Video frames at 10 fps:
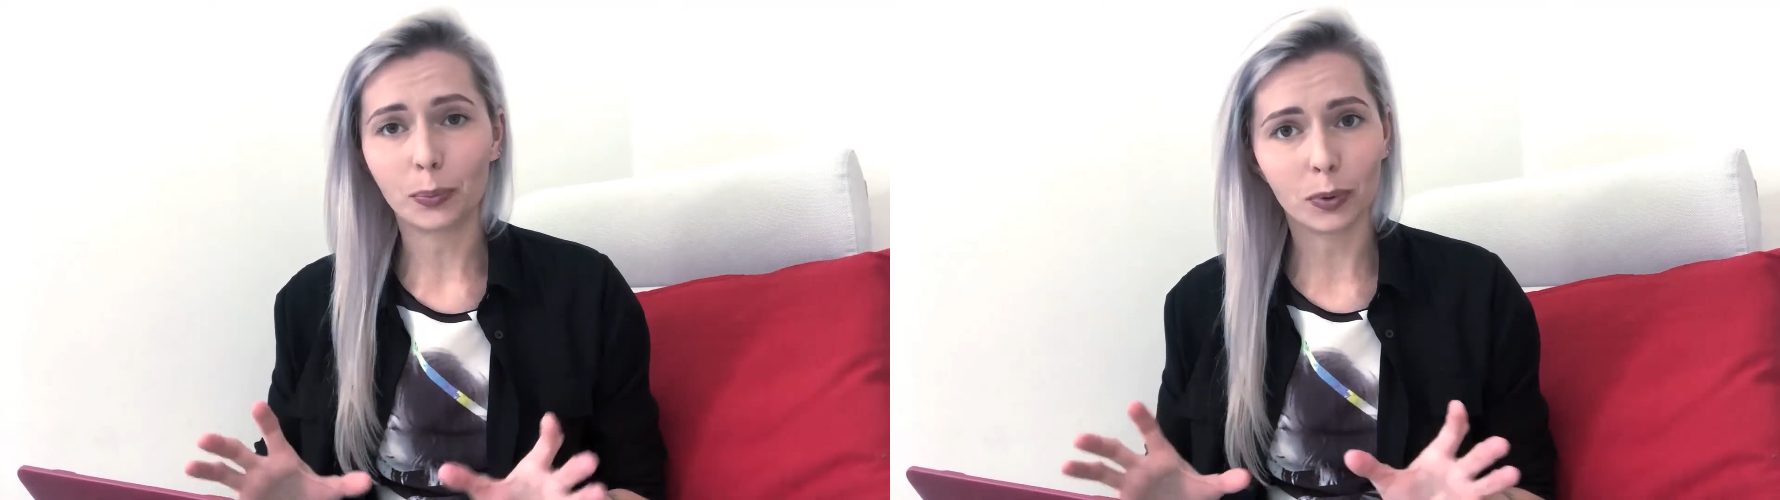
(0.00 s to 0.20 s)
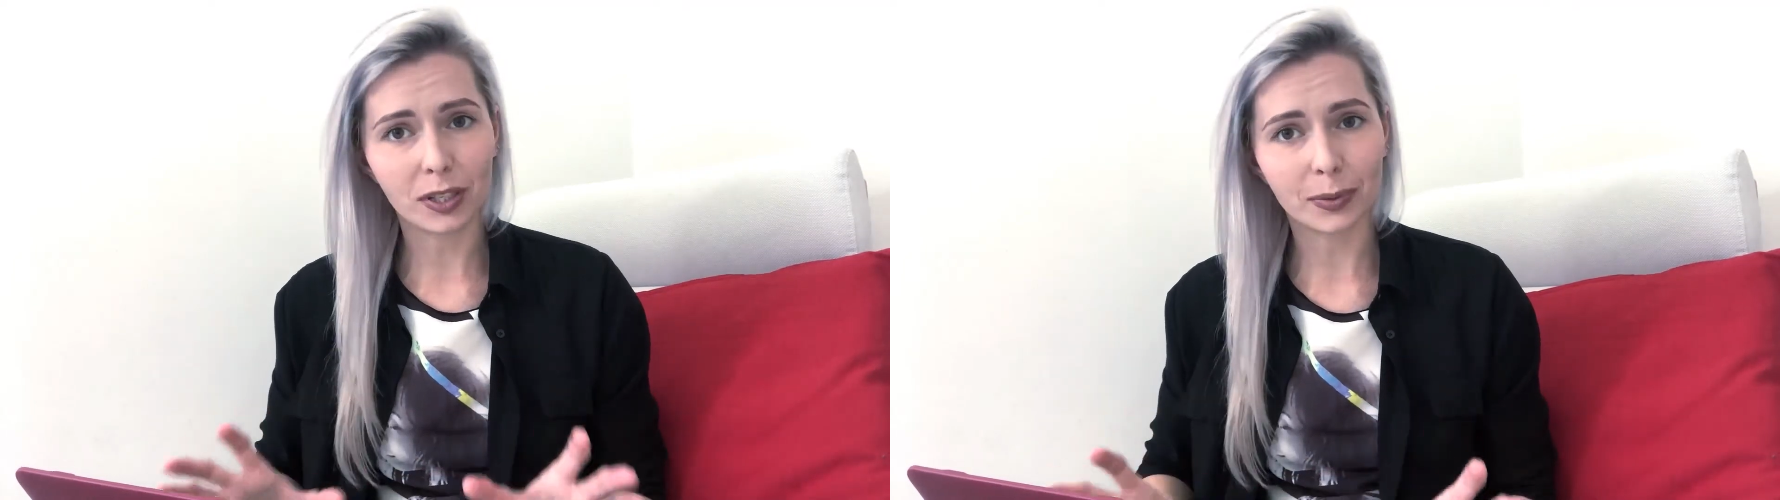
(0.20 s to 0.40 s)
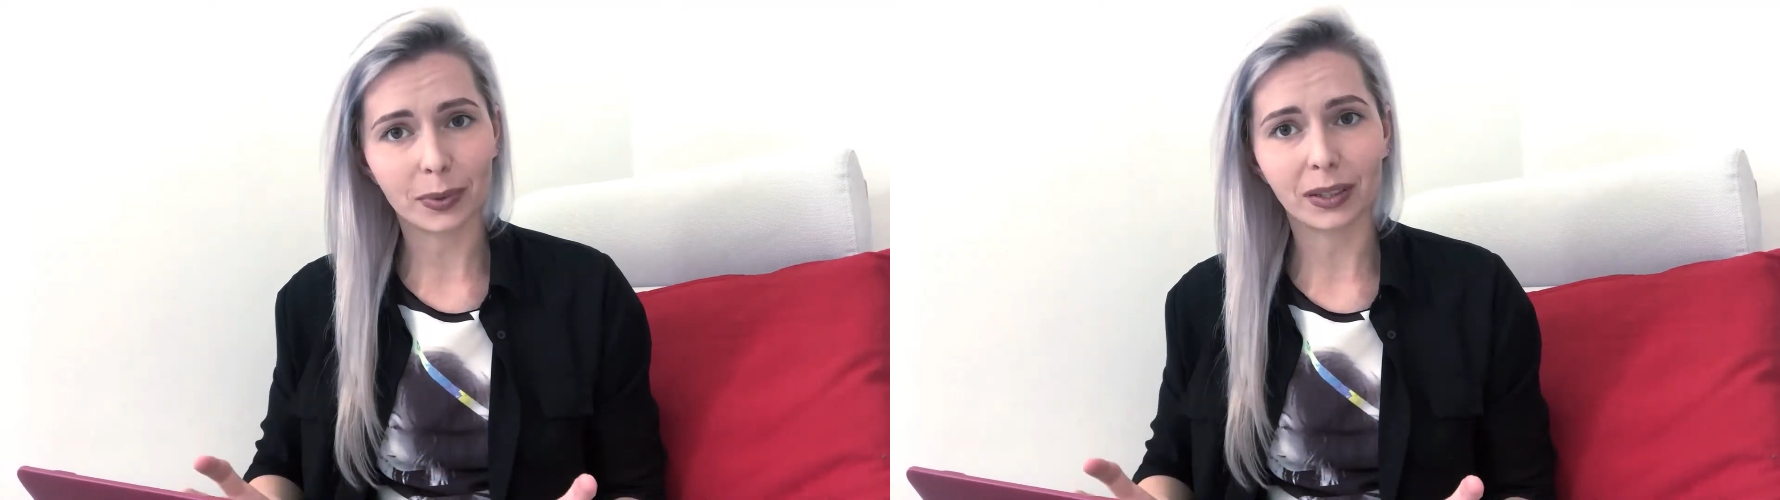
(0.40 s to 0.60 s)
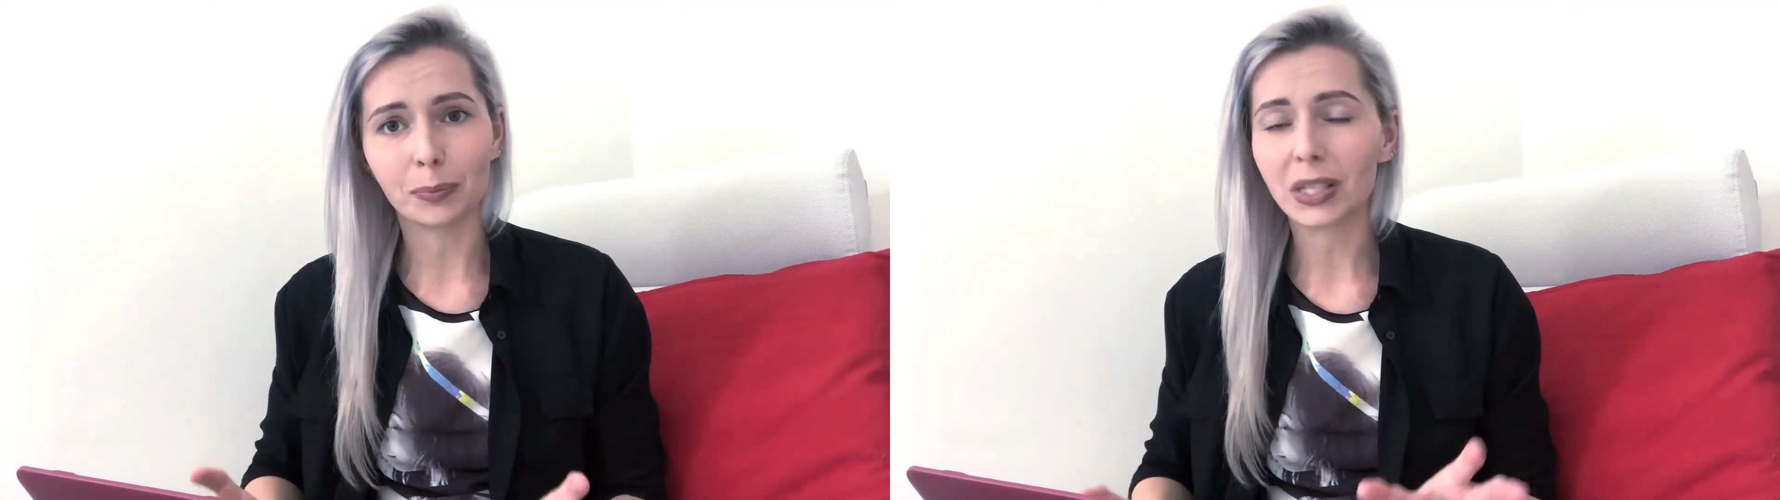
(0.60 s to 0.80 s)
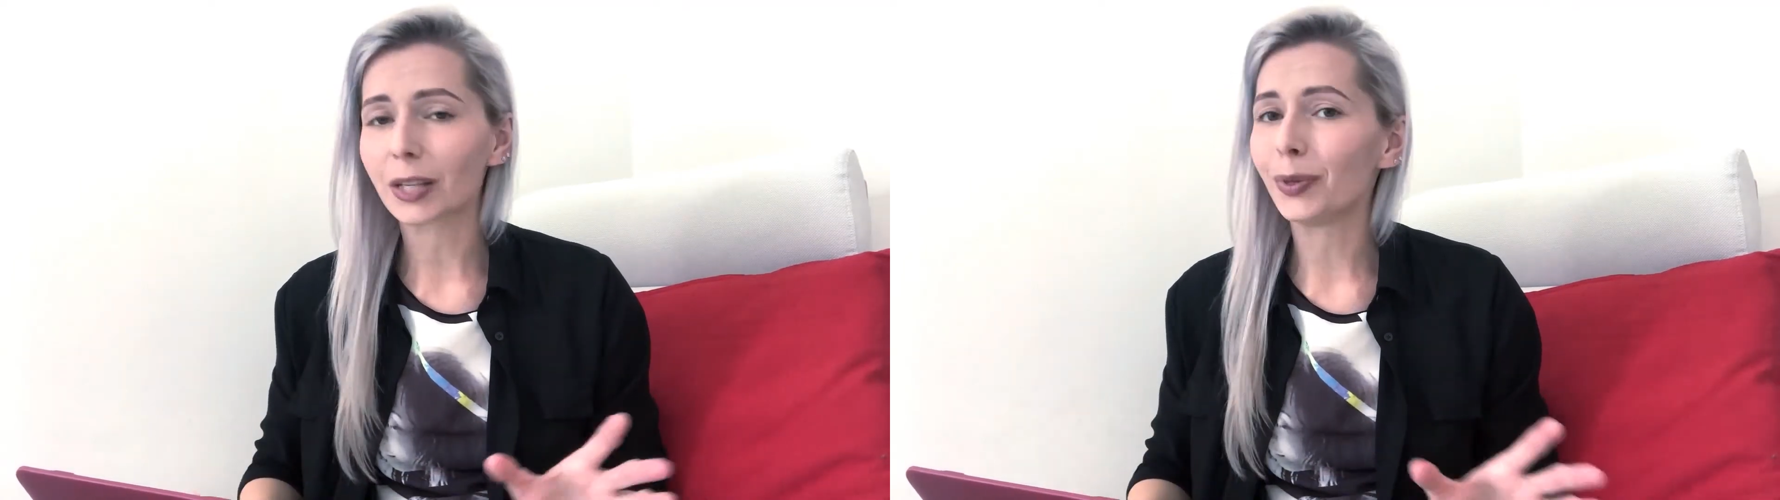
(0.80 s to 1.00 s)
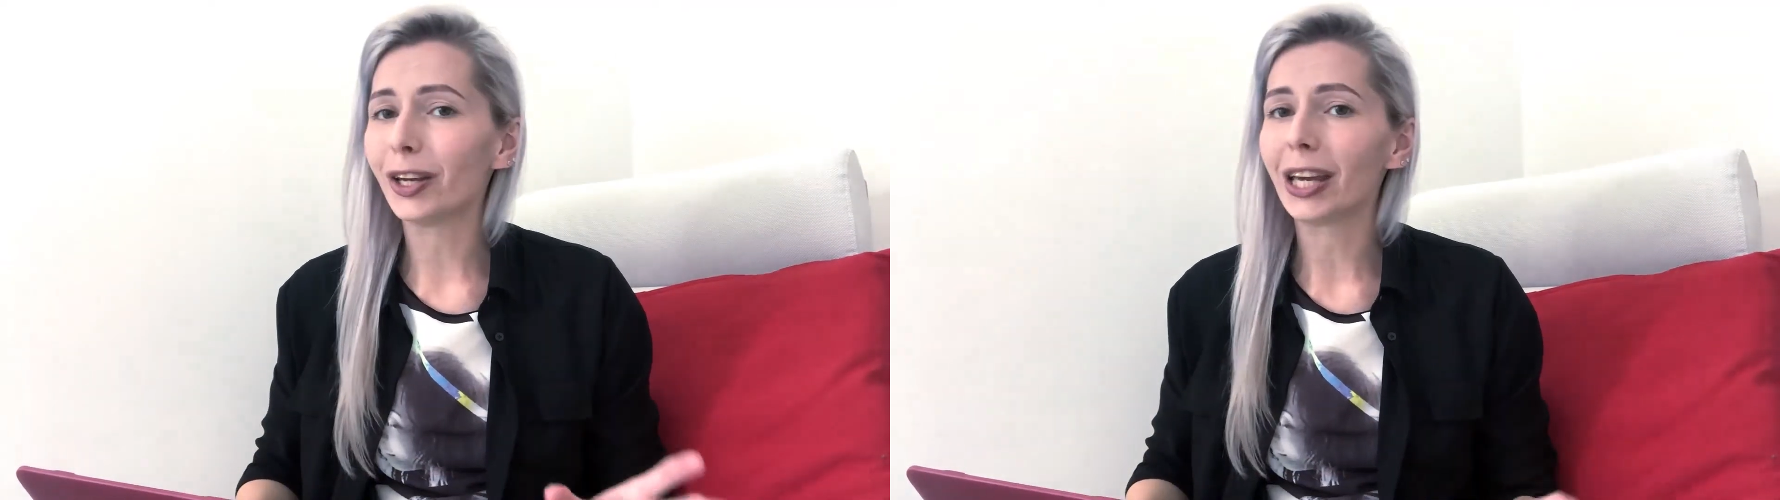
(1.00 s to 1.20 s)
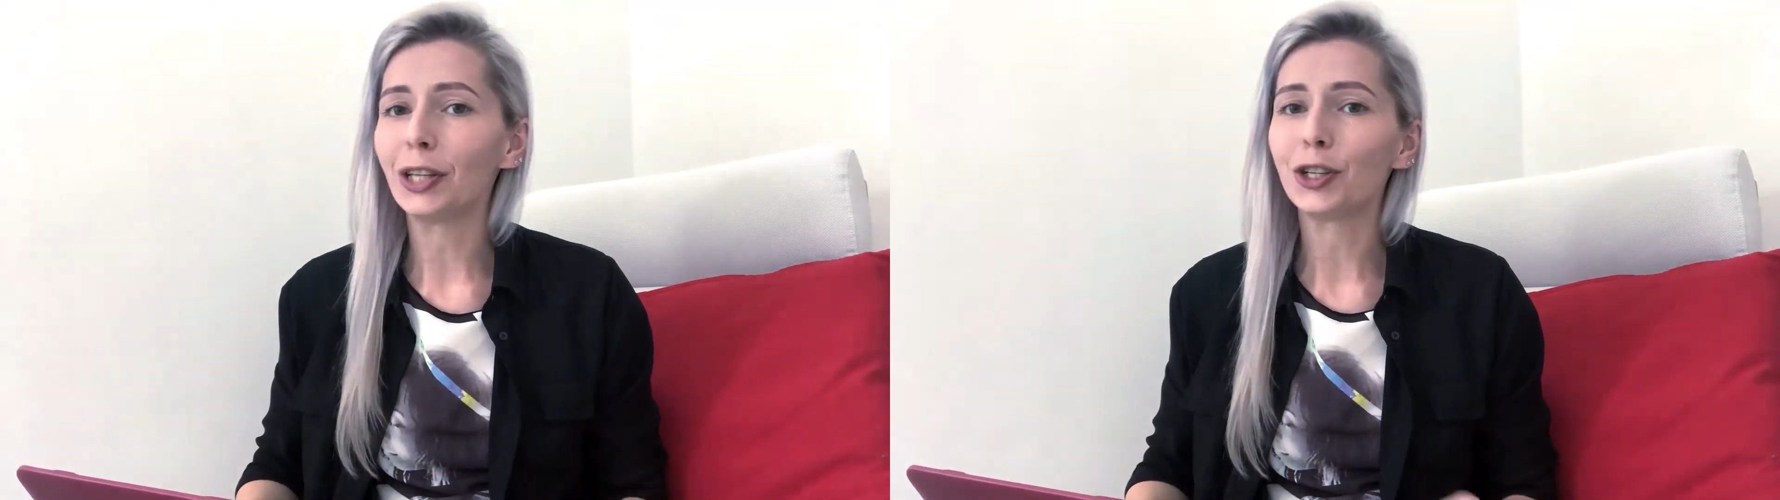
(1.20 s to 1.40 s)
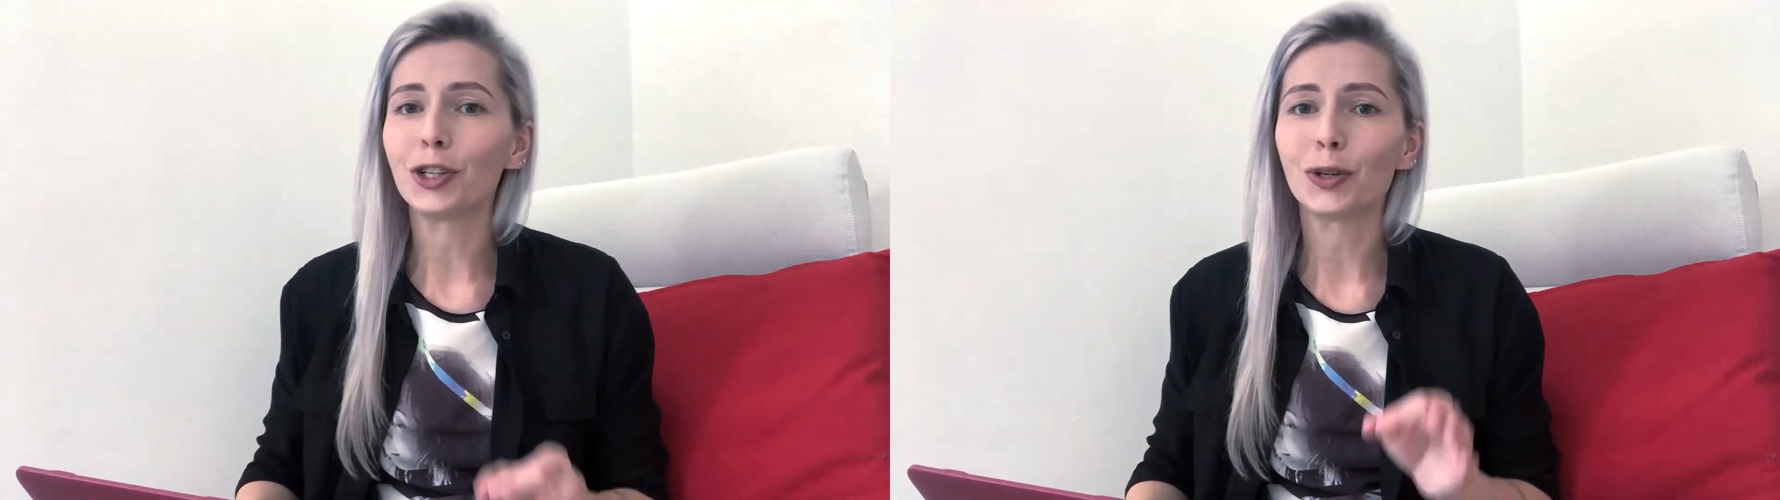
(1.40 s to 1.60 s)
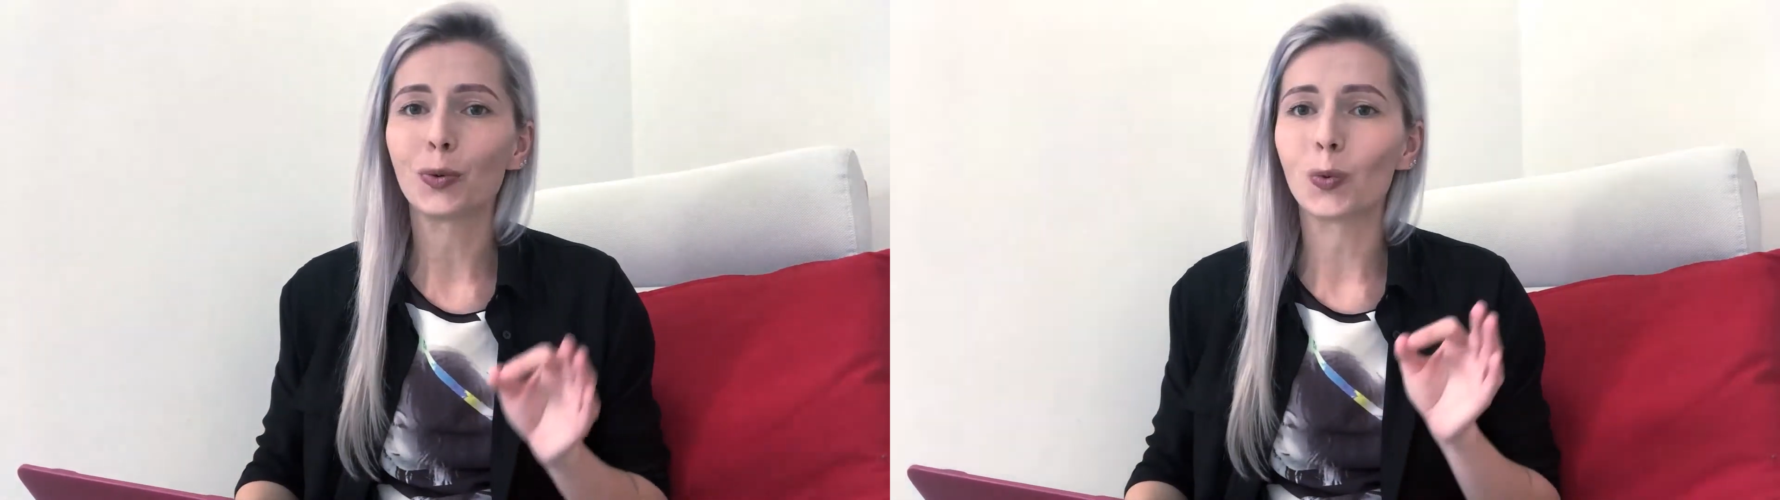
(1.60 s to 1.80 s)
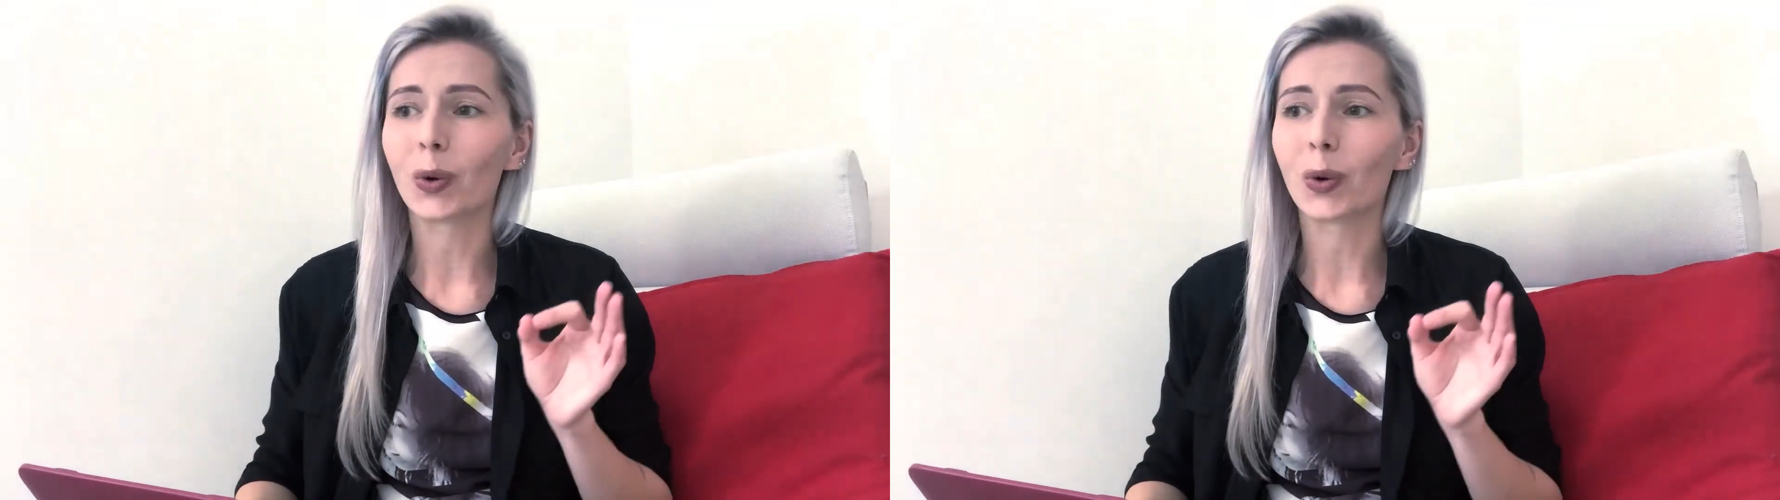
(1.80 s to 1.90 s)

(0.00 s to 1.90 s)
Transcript: possible miscommunication